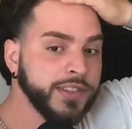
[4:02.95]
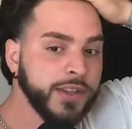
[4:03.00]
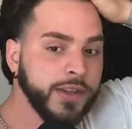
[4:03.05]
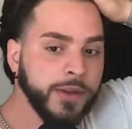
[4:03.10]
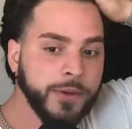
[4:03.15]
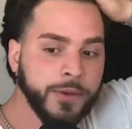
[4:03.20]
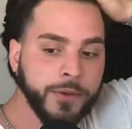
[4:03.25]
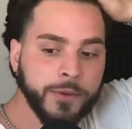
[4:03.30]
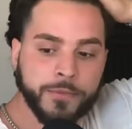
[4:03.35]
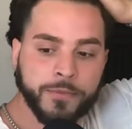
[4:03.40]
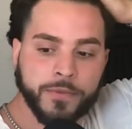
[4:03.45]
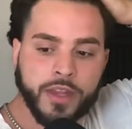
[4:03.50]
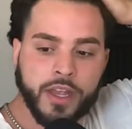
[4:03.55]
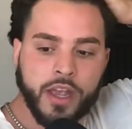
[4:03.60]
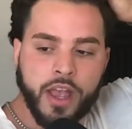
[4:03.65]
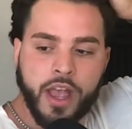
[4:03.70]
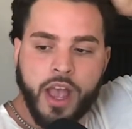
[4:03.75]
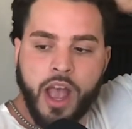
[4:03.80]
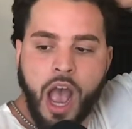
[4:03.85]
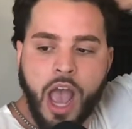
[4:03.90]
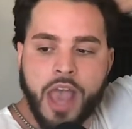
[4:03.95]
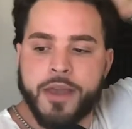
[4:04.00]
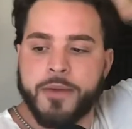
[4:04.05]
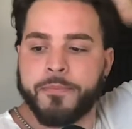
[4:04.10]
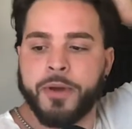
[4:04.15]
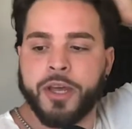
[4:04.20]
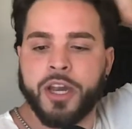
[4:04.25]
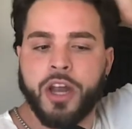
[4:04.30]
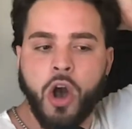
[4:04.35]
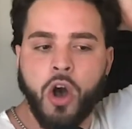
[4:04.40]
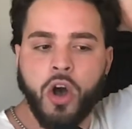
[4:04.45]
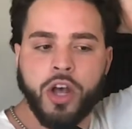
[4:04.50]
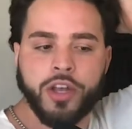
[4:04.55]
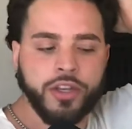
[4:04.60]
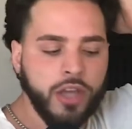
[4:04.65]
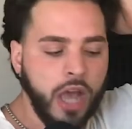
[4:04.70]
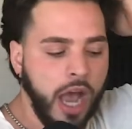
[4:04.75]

too. Maybe we'll